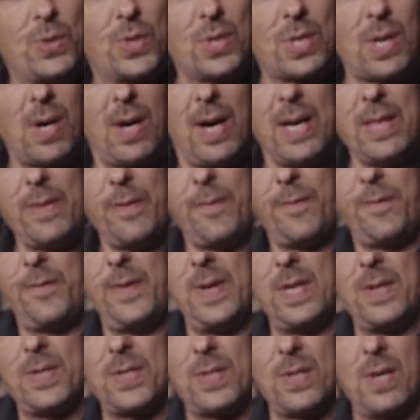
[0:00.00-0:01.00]
You could either
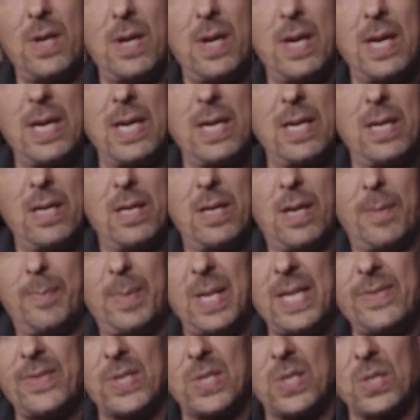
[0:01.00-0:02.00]
fit I
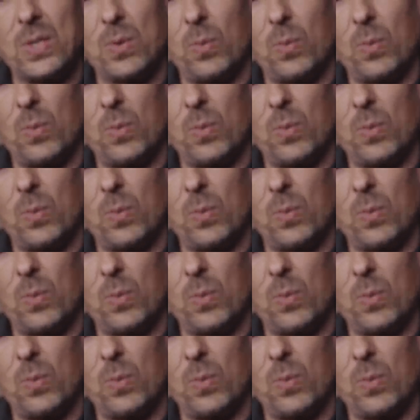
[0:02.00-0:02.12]
believe this